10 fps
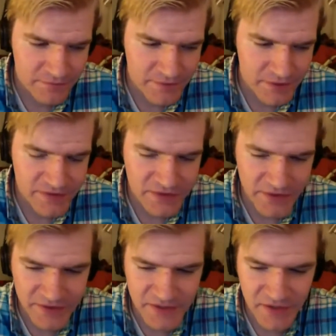as long as
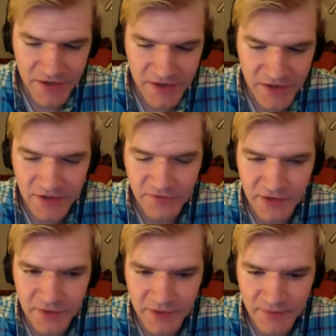he had to
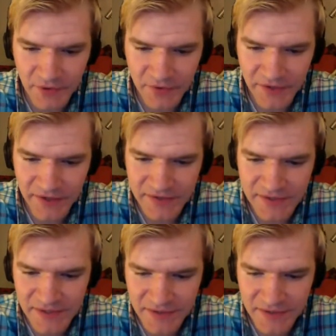confirm it on both ends.